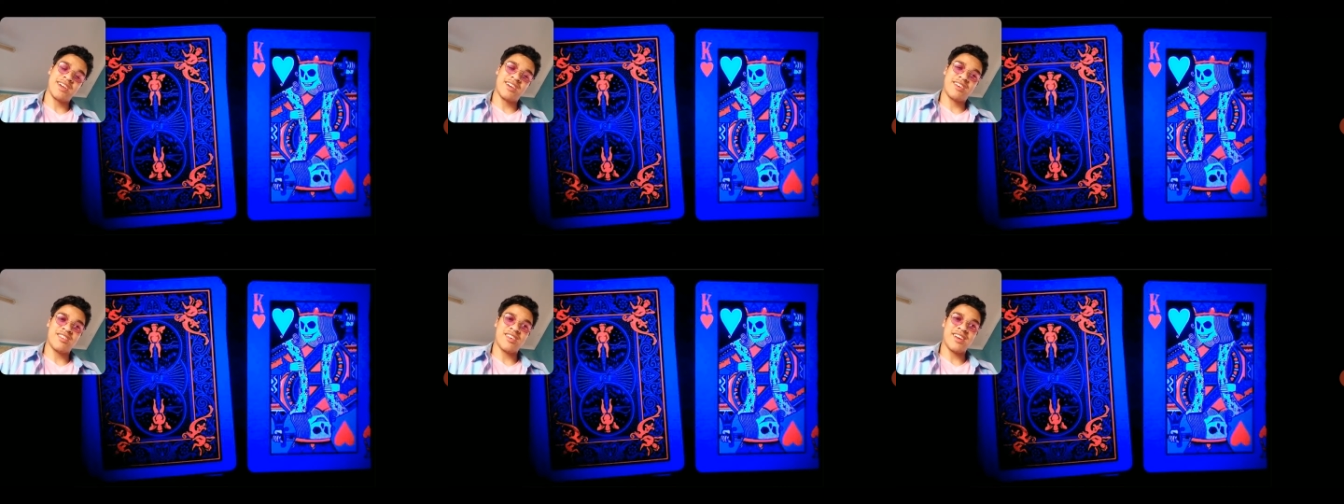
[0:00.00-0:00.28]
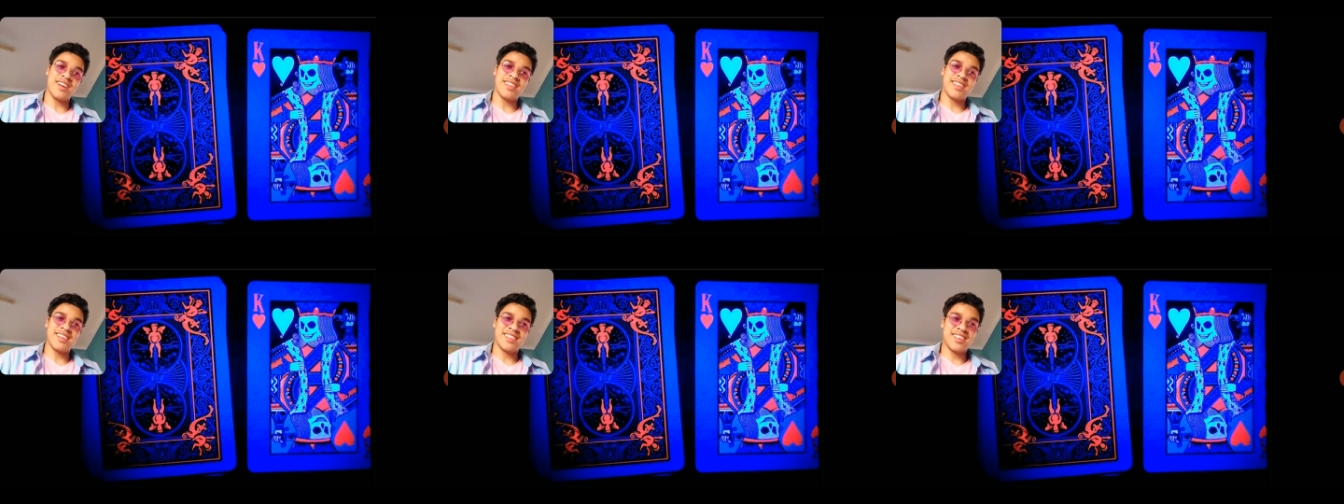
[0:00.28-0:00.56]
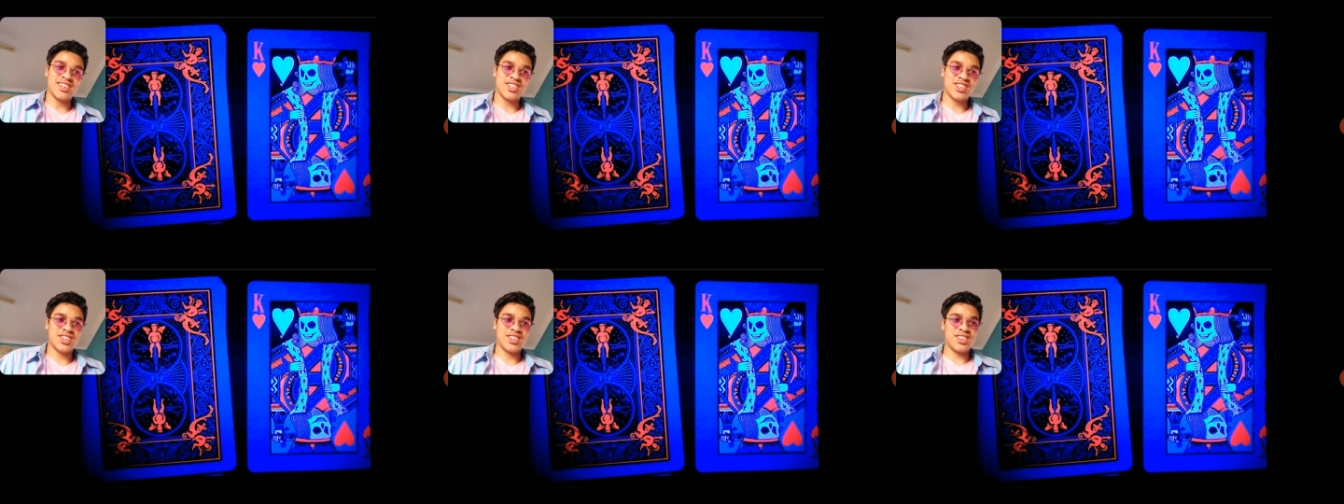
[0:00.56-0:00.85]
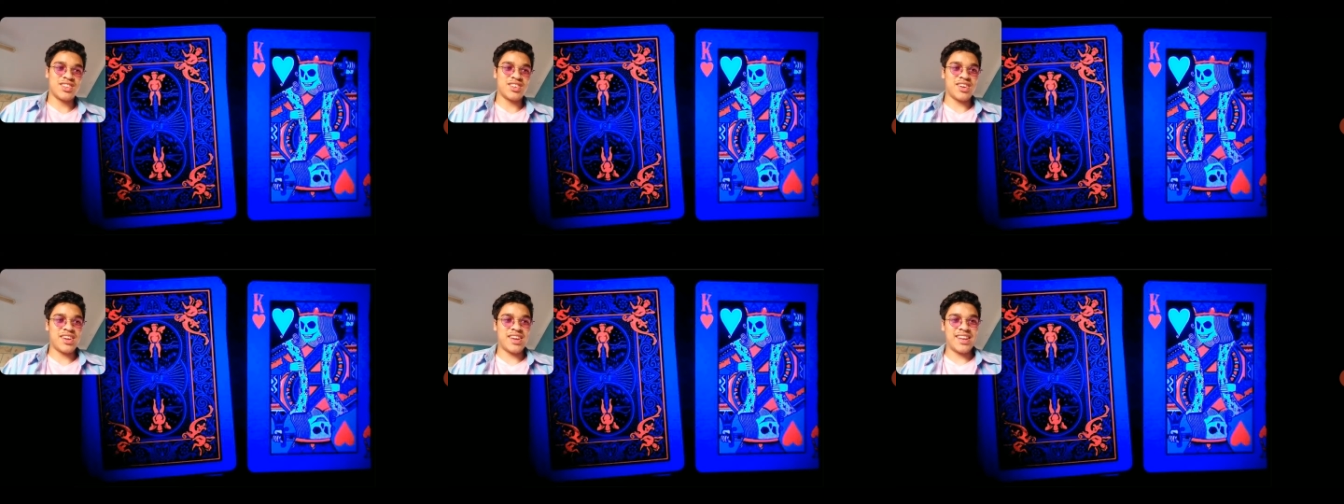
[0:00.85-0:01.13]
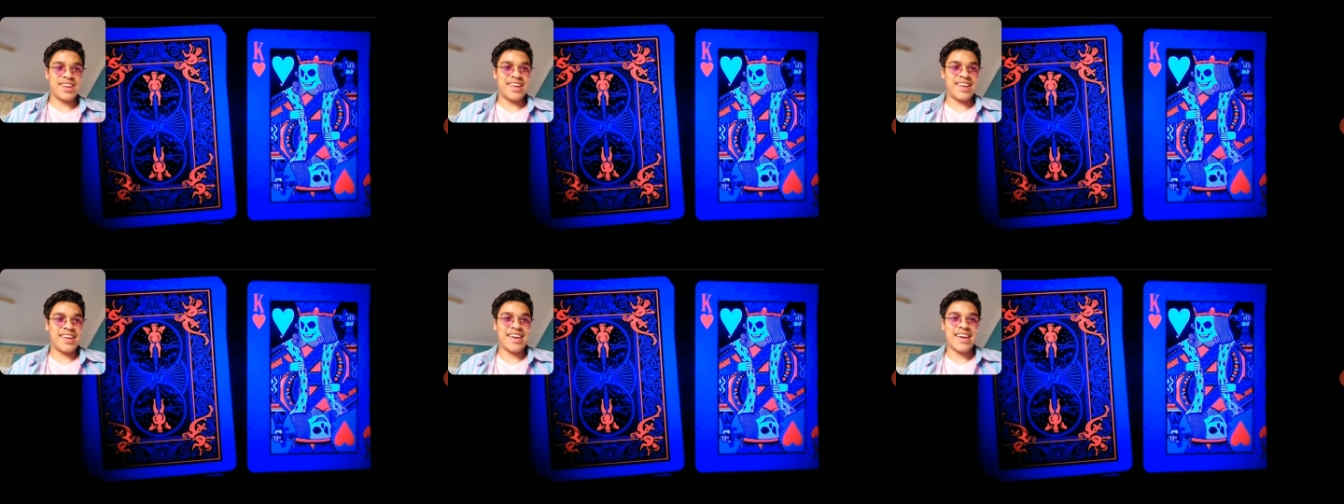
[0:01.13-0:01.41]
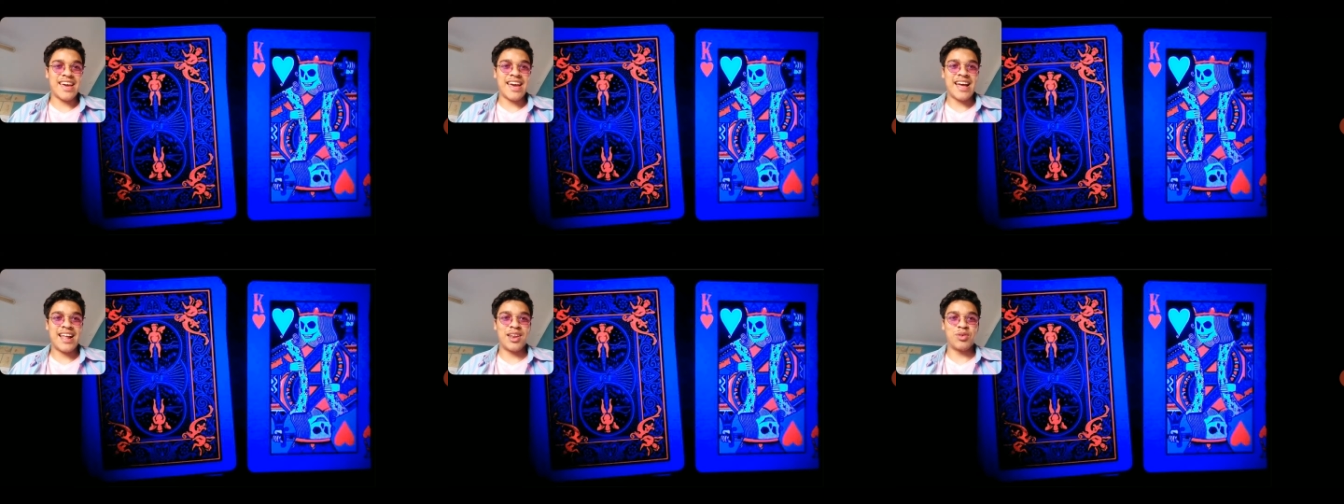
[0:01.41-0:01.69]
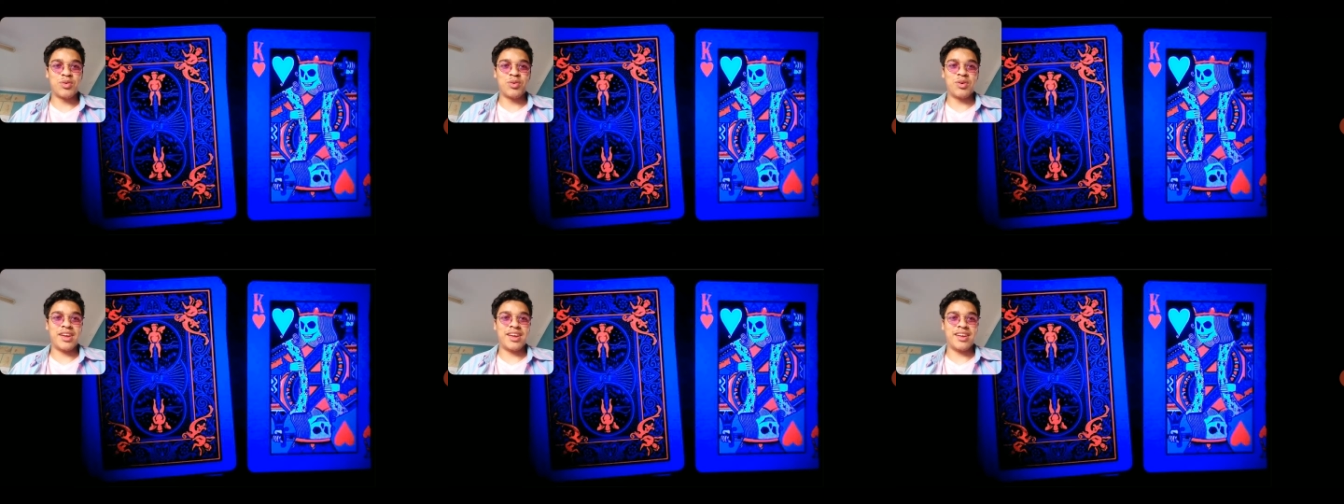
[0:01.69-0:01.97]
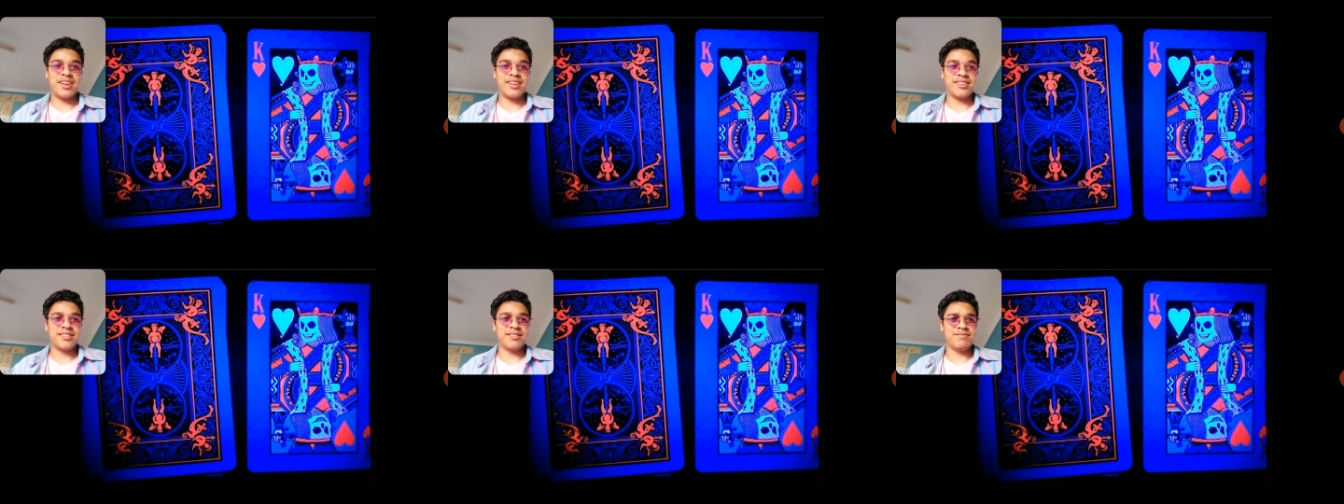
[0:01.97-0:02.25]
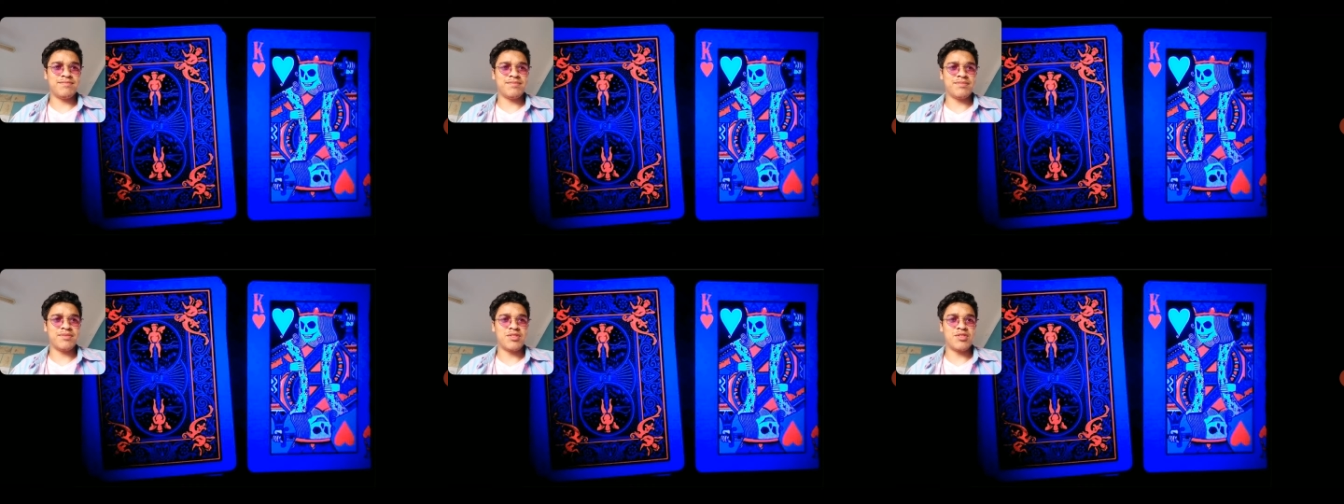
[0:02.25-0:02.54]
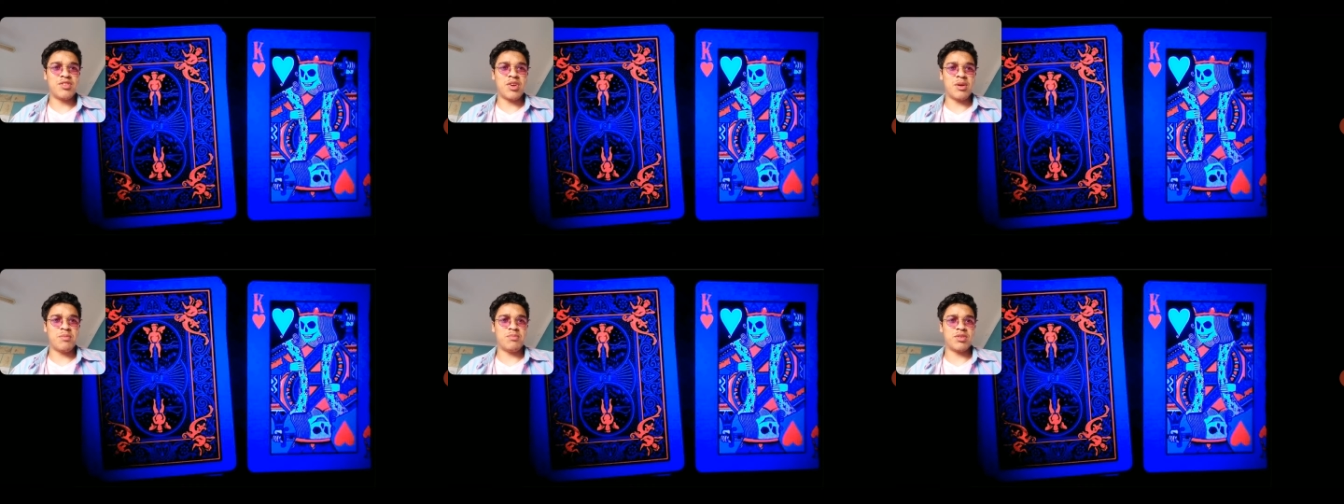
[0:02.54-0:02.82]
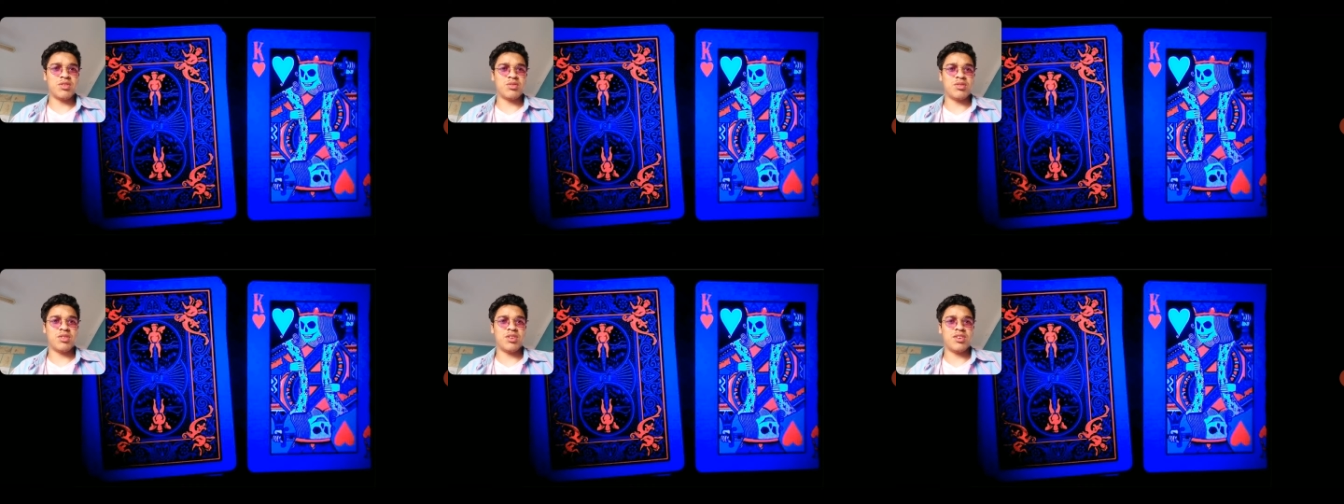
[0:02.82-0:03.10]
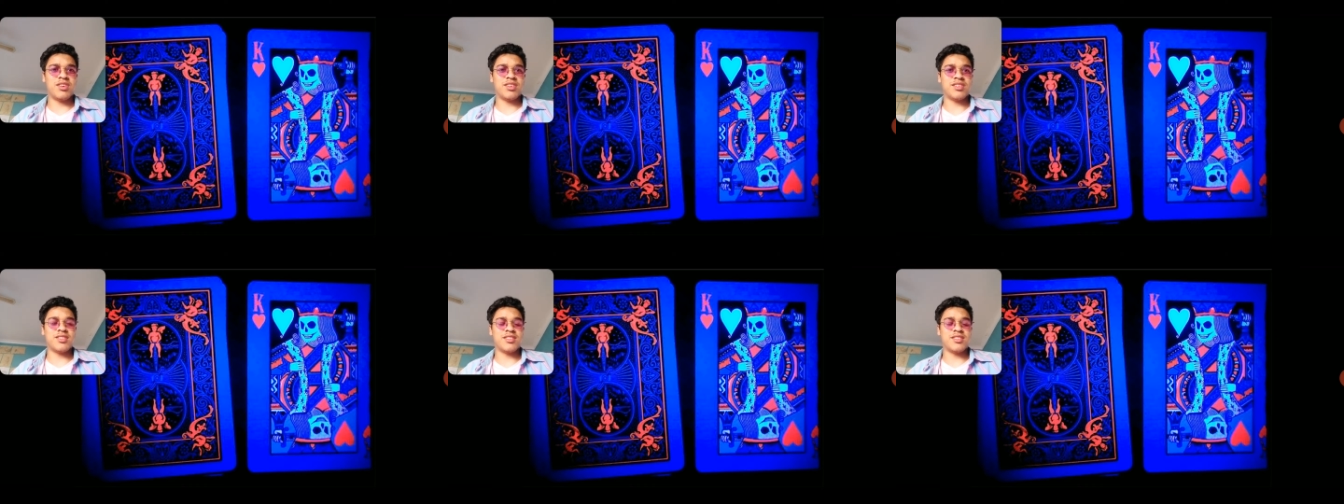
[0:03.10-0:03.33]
great addition to any Halloween repertoire.